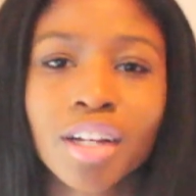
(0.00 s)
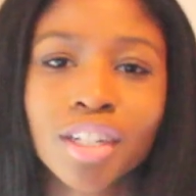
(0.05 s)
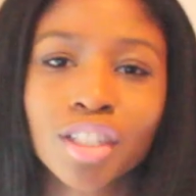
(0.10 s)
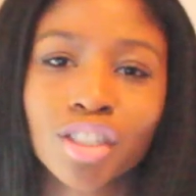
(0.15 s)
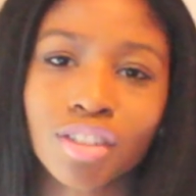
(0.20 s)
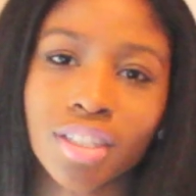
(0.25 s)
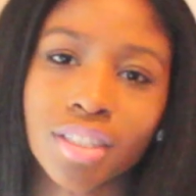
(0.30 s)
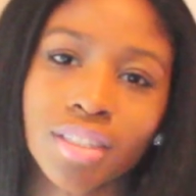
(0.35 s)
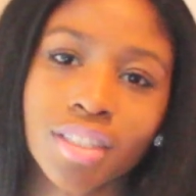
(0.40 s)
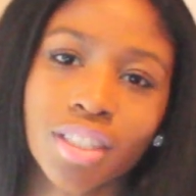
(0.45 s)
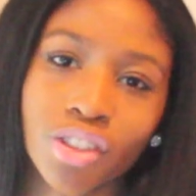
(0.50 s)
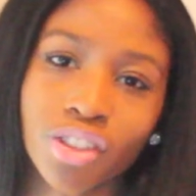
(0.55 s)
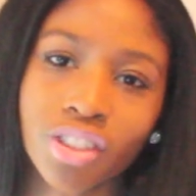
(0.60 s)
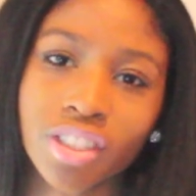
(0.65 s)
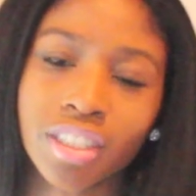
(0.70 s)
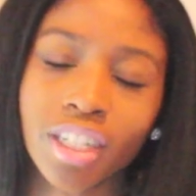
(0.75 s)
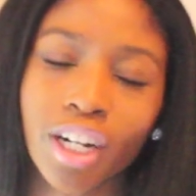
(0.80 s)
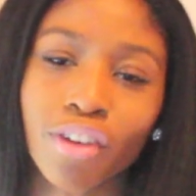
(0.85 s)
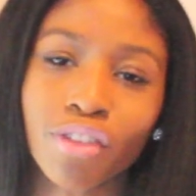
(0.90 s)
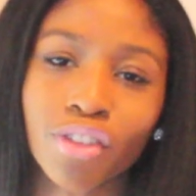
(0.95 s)
Trusting
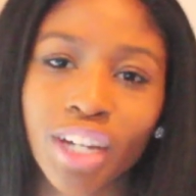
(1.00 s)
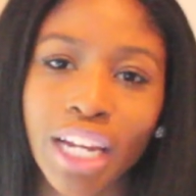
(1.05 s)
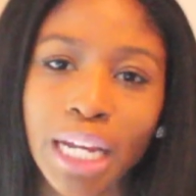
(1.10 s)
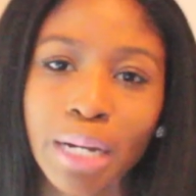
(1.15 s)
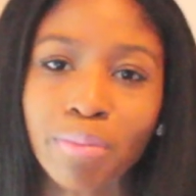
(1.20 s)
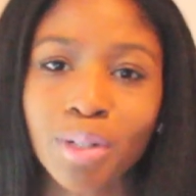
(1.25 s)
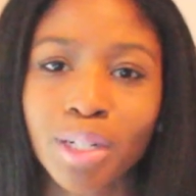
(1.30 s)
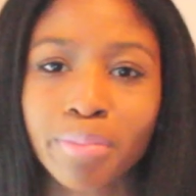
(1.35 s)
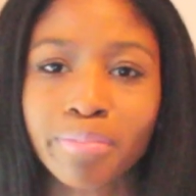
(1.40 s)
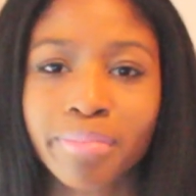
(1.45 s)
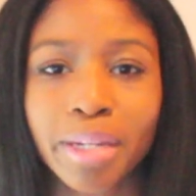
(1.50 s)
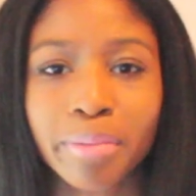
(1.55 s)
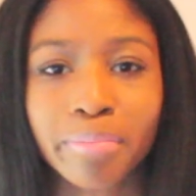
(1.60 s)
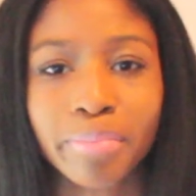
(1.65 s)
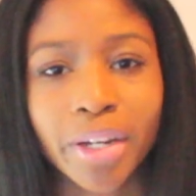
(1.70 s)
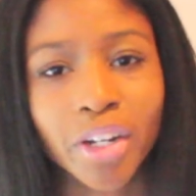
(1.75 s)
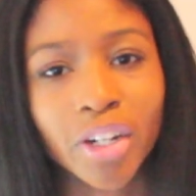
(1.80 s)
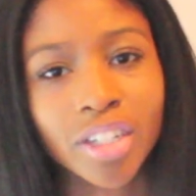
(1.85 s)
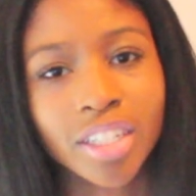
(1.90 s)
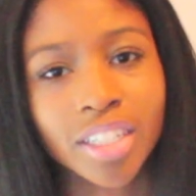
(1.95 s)
yourself, you're able to make
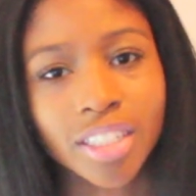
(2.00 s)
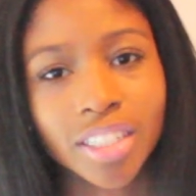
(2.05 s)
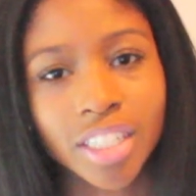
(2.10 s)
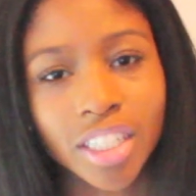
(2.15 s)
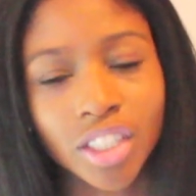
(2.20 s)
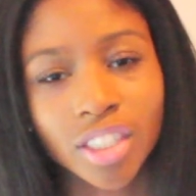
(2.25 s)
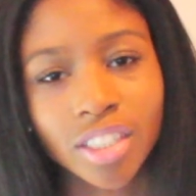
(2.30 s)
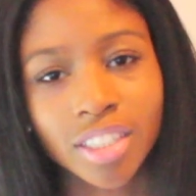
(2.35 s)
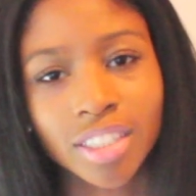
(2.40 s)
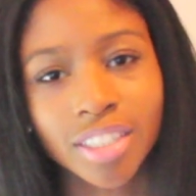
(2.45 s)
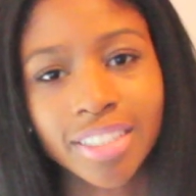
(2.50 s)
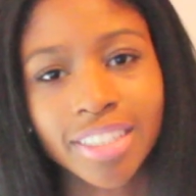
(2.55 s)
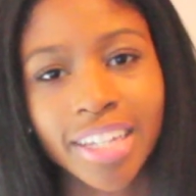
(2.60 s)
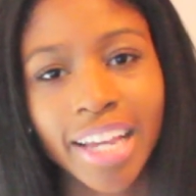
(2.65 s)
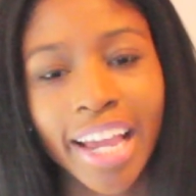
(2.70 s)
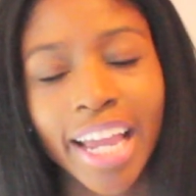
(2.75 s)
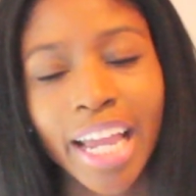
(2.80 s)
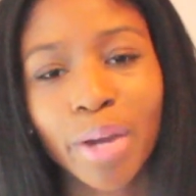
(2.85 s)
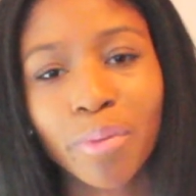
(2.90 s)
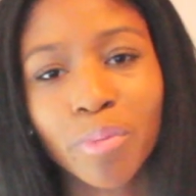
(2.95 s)
better decisions.
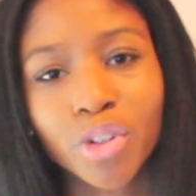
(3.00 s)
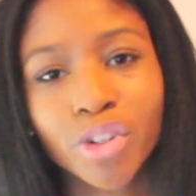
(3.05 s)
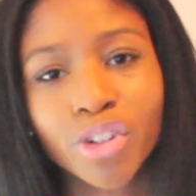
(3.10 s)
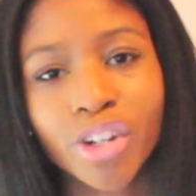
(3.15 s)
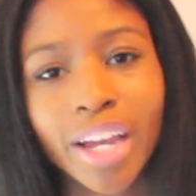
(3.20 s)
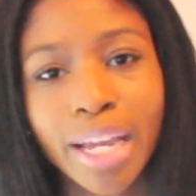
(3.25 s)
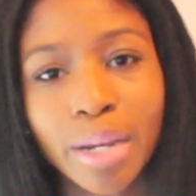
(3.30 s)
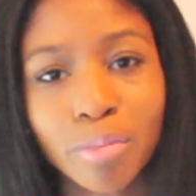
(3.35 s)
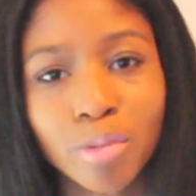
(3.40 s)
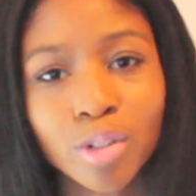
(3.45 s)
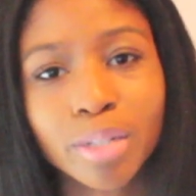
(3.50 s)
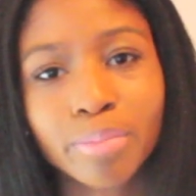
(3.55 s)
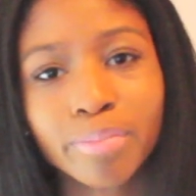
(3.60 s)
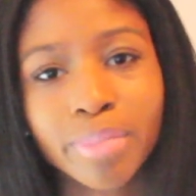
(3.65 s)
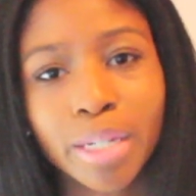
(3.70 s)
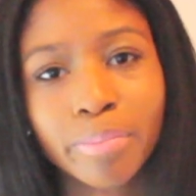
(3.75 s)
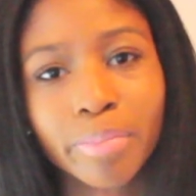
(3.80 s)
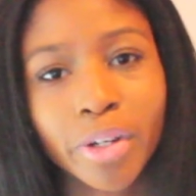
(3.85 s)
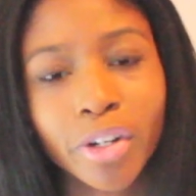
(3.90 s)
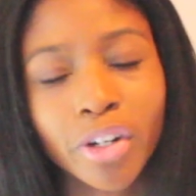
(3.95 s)
And when you're able to
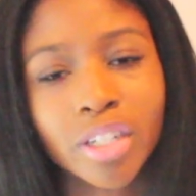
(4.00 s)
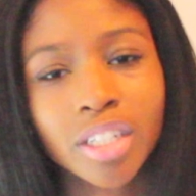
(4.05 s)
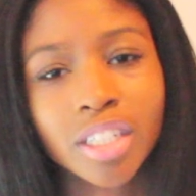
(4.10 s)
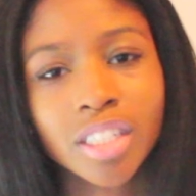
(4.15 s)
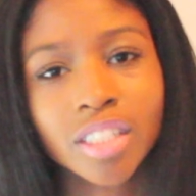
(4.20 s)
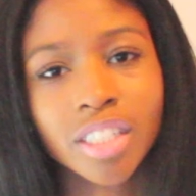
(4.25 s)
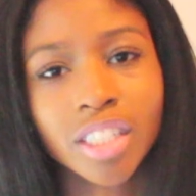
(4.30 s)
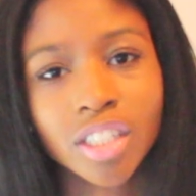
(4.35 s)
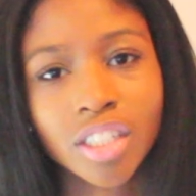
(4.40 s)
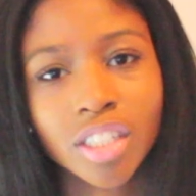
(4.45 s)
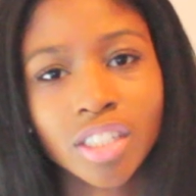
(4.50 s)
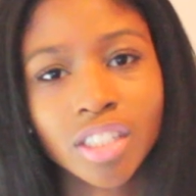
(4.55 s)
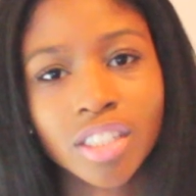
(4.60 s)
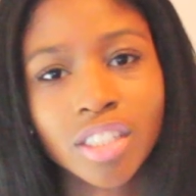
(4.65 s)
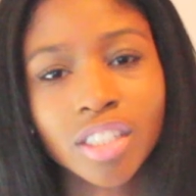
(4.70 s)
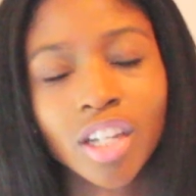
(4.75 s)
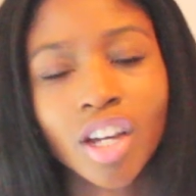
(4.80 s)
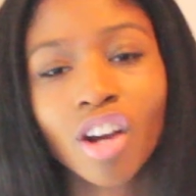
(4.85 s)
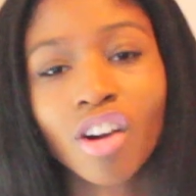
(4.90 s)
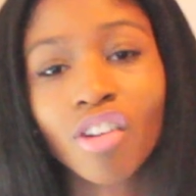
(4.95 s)
make better
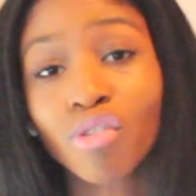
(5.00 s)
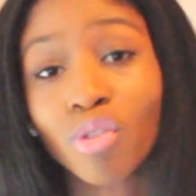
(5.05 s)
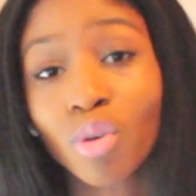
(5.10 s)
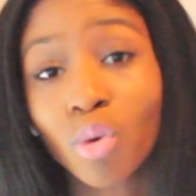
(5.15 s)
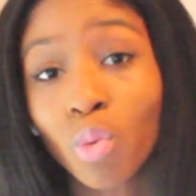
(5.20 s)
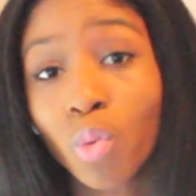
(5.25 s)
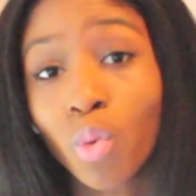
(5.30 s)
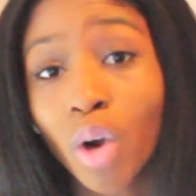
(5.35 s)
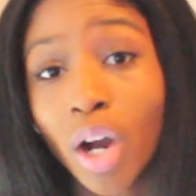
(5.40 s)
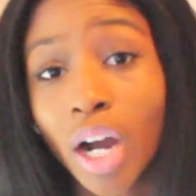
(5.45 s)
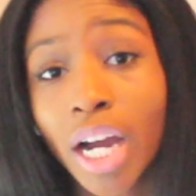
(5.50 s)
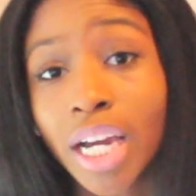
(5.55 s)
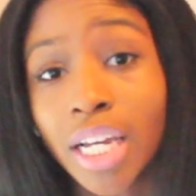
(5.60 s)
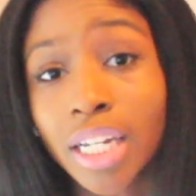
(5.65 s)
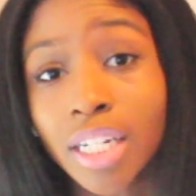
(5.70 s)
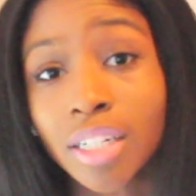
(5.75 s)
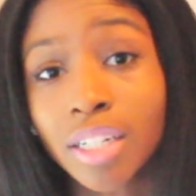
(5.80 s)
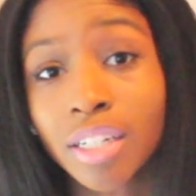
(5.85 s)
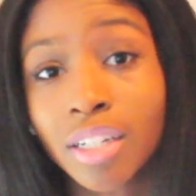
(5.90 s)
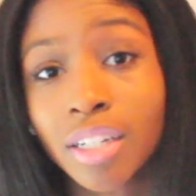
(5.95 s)
decisions, for
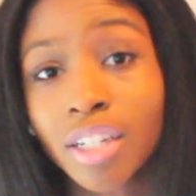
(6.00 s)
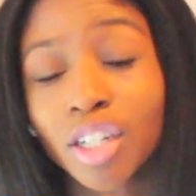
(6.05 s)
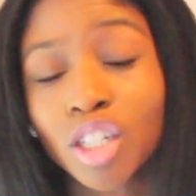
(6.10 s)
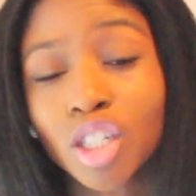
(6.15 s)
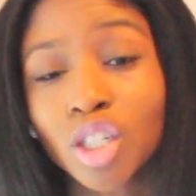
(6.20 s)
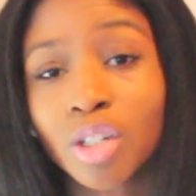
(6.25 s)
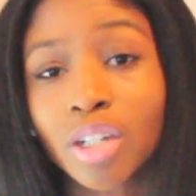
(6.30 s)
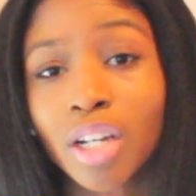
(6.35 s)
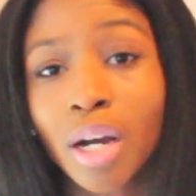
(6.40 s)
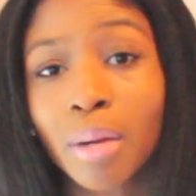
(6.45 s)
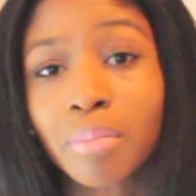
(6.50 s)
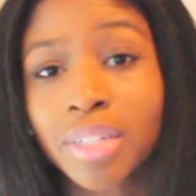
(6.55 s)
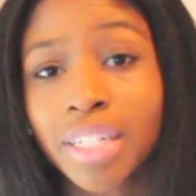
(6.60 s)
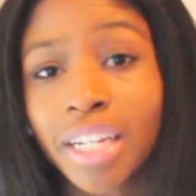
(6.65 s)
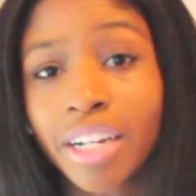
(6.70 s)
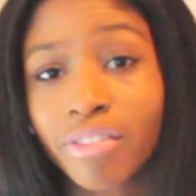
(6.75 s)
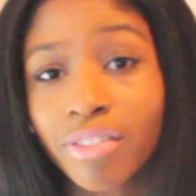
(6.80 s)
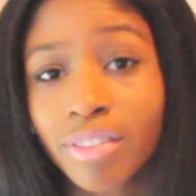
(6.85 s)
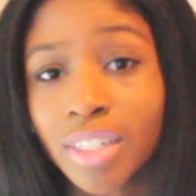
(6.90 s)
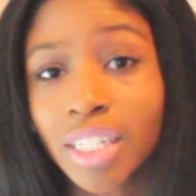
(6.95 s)
one, you come
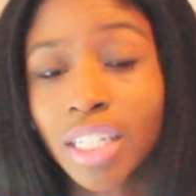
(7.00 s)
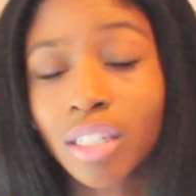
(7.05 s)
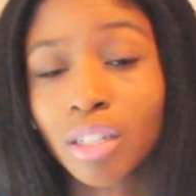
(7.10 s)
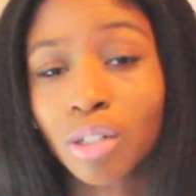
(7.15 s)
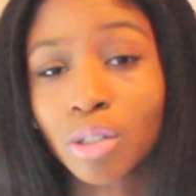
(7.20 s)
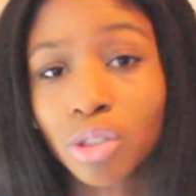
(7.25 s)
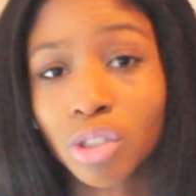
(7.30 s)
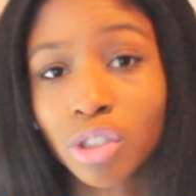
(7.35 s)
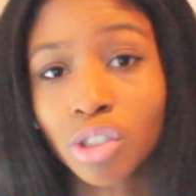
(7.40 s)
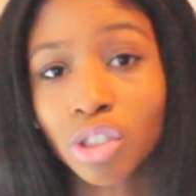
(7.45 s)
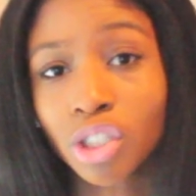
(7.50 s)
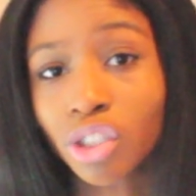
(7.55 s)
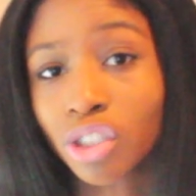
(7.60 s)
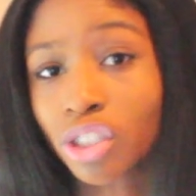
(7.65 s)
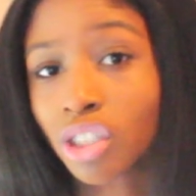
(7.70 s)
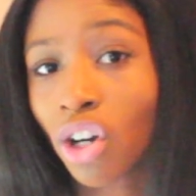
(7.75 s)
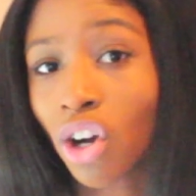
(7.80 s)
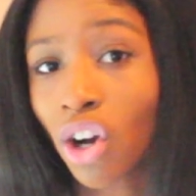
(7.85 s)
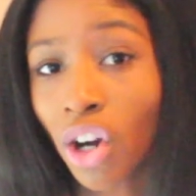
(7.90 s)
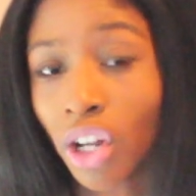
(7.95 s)
definitely closer to your
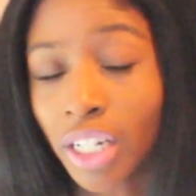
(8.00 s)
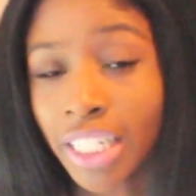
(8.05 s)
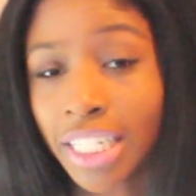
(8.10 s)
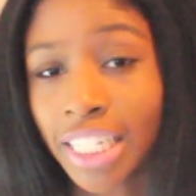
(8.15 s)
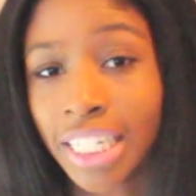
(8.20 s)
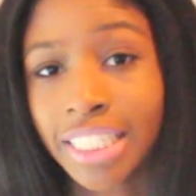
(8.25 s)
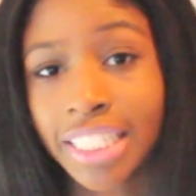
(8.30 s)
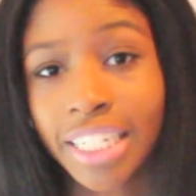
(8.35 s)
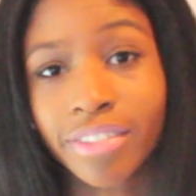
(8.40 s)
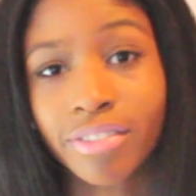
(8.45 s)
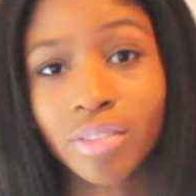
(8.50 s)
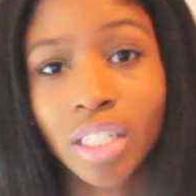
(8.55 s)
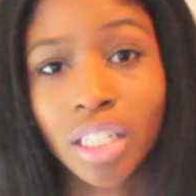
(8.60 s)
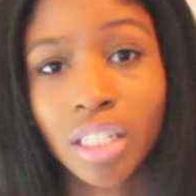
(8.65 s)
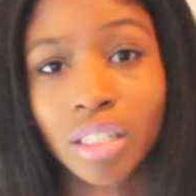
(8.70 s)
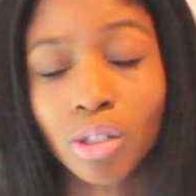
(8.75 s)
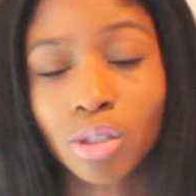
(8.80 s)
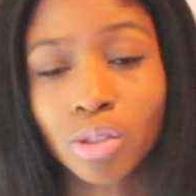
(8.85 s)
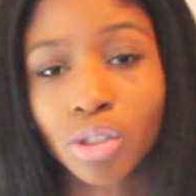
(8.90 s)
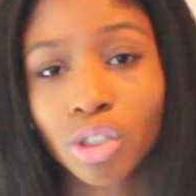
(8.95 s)
calling and
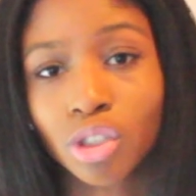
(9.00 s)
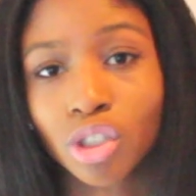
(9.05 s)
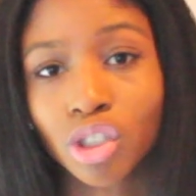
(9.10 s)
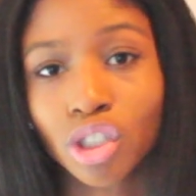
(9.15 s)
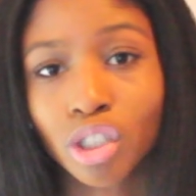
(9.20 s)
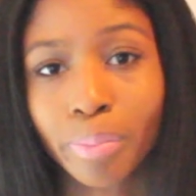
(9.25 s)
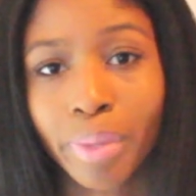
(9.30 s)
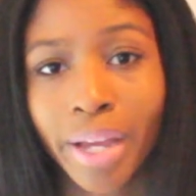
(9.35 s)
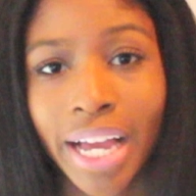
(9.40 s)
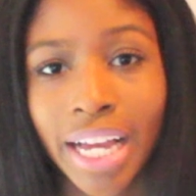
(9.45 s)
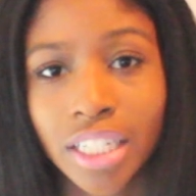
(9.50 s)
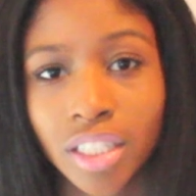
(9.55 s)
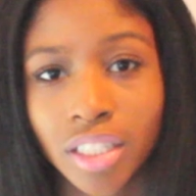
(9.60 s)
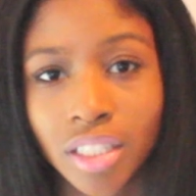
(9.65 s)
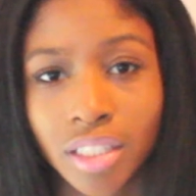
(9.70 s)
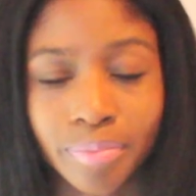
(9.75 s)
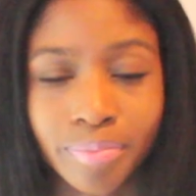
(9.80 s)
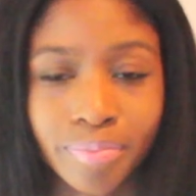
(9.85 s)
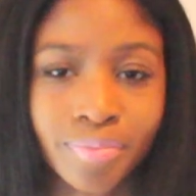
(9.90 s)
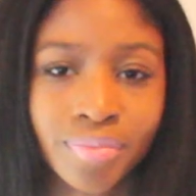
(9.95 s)
definitely closer to your
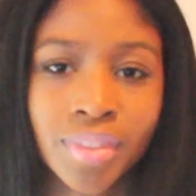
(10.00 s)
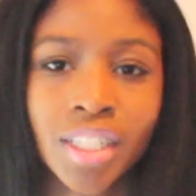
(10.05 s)
passion.